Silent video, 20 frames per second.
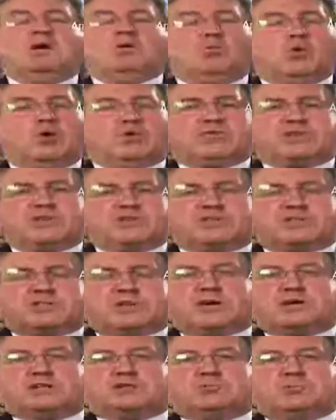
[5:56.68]
What these
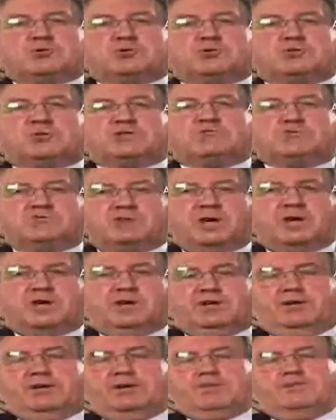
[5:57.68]
textbooks have
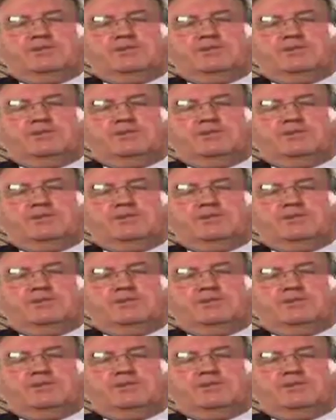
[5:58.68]
done